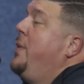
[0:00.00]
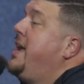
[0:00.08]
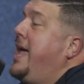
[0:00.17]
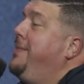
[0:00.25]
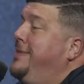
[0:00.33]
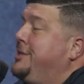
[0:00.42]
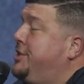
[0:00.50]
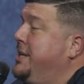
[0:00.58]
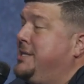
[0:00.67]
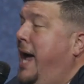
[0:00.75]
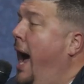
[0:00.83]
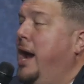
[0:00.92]
we get this
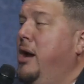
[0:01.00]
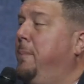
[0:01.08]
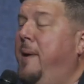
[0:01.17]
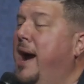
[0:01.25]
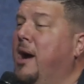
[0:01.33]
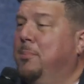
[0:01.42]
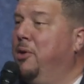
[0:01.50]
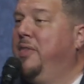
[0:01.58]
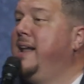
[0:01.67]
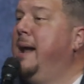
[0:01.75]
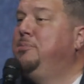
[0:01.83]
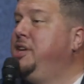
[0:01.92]
entire parable
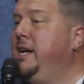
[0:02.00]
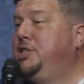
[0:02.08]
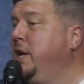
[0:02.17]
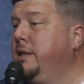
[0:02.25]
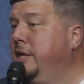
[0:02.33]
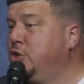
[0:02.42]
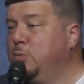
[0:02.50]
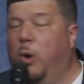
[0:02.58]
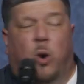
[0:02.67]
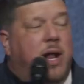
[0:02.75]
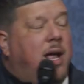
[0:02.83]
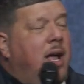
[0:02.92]
that I'm teaching this
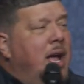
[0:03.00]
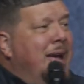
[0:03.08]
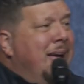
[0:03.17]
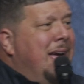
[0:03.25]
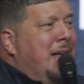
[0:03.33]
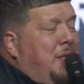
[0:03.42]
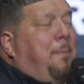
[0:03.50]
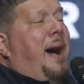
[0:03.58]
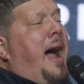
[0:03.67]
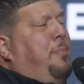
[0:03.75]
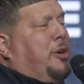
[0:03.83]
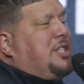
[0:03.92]
morning. The
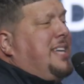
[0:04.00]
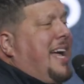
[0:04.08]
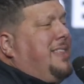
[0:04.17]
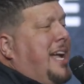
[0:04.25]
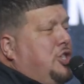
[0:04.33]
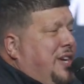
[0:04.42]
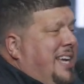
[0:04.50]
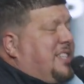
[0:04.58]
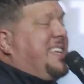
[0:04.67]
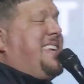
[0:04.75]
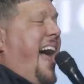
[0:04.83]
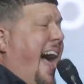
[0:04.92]
Bible said that
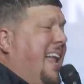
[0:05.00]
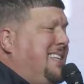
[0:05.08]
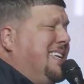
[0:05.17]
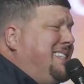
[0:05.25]
Jesus had to